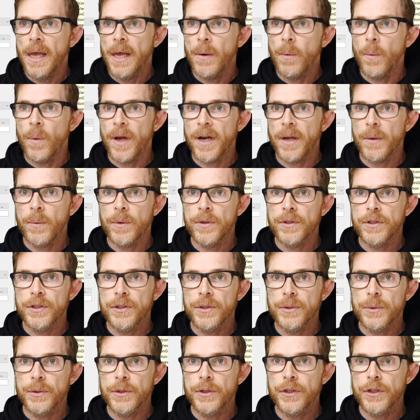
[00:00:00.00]
What I want
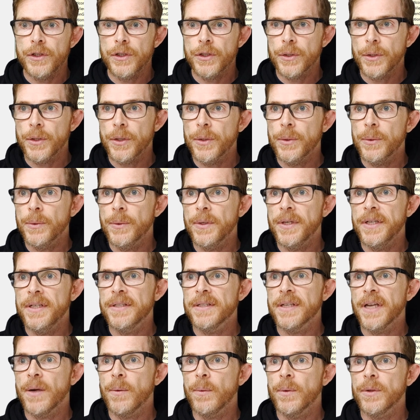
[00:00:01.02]
to show you
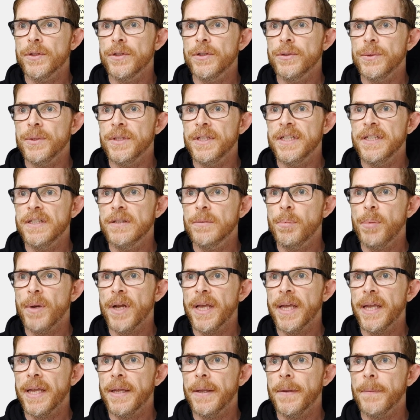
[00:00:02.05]
is I want to
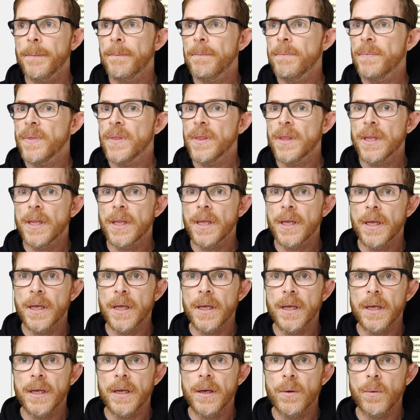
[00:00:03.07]
display,
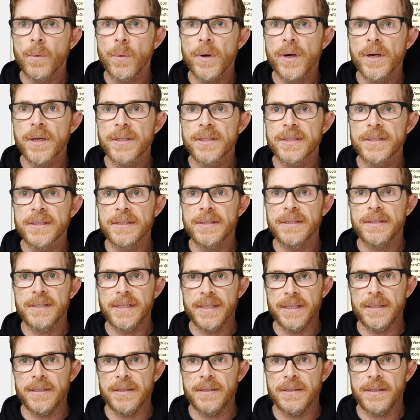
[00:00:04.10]
where is
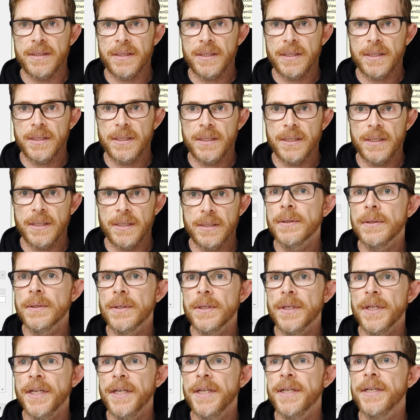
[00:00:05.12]
it?
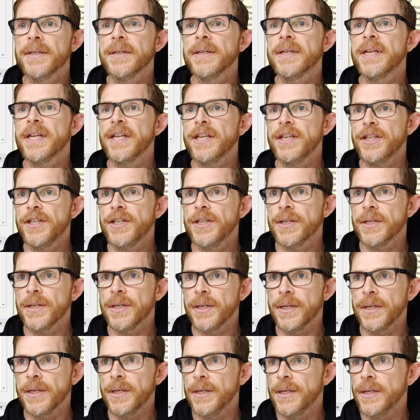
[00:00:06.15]

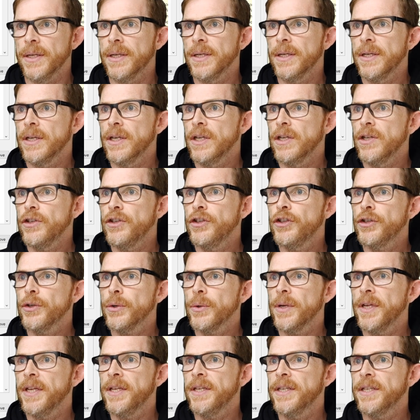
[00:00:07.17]
Indentation. Show
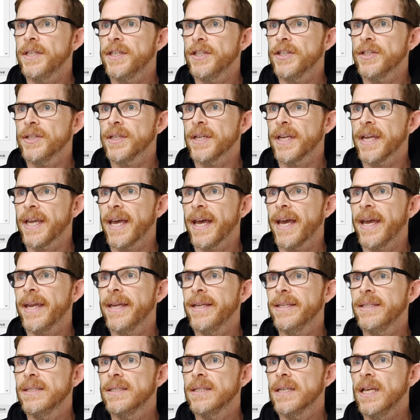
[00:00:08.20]
indentation
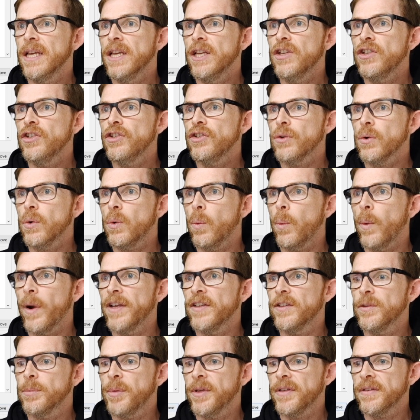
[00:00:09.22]
guides, show
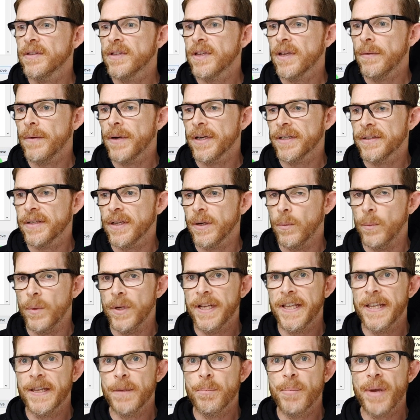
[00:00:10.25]
whitespace character. We'll
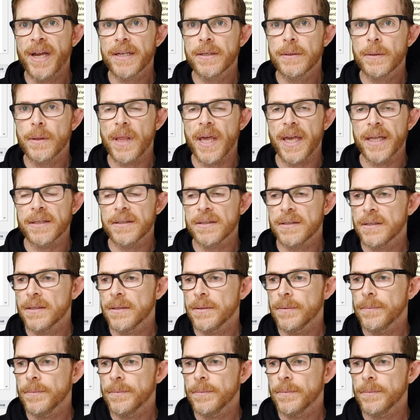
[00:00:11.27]
get back to that.